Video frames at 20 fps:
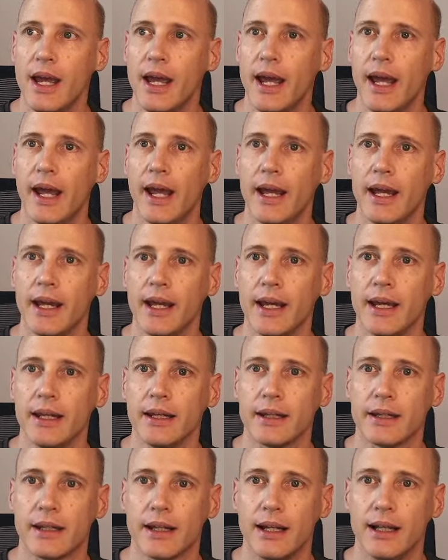
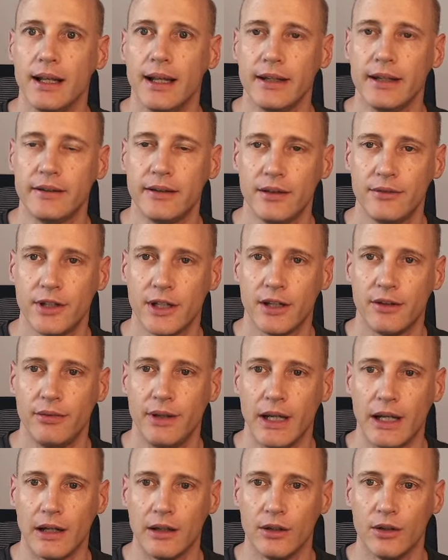And let's have a
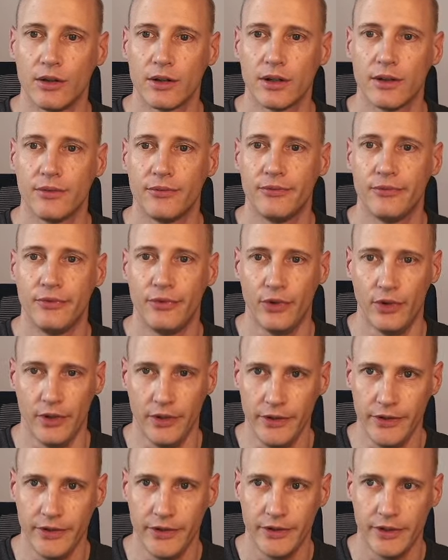quick look
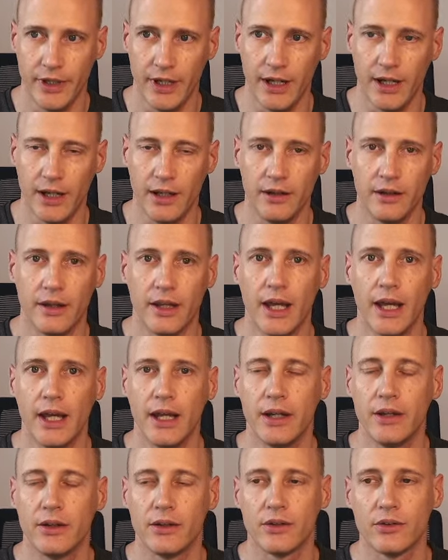first and
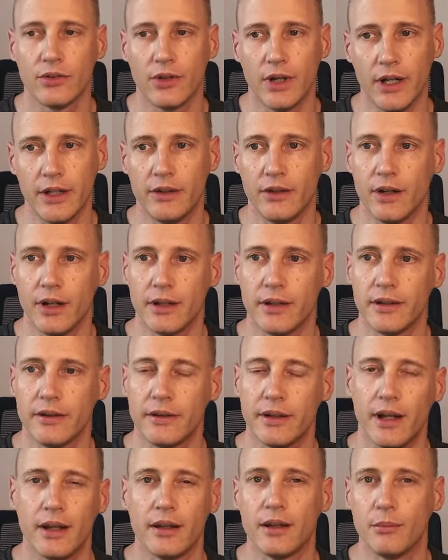then try to
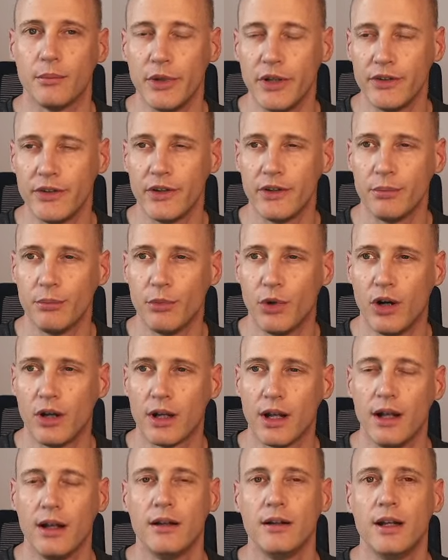understand the business
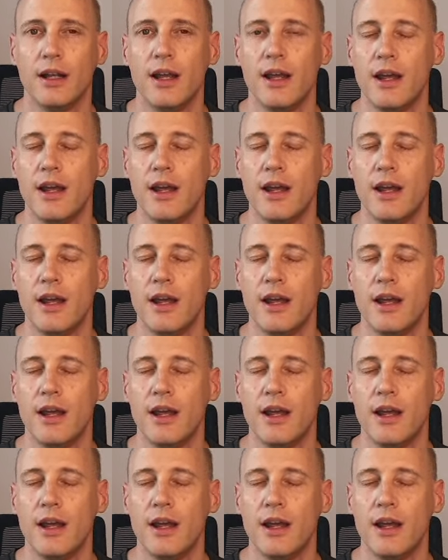model